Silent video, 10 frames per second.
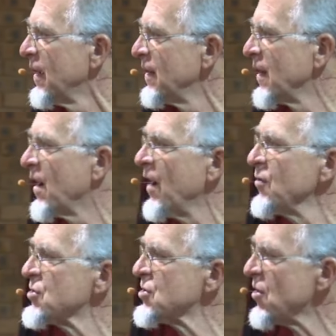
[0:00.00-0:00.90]
The guy who
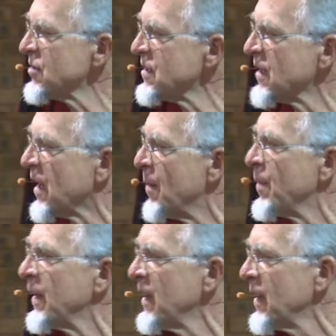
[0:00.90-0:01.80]
started the
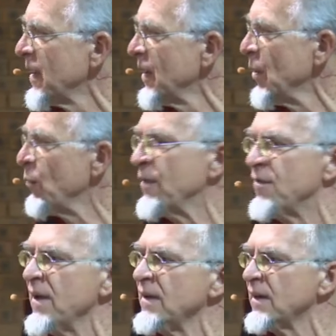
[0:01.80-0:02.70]
company, who
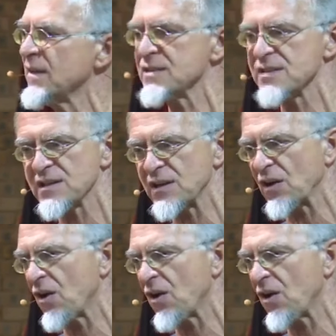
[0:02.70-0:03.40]
invented a certain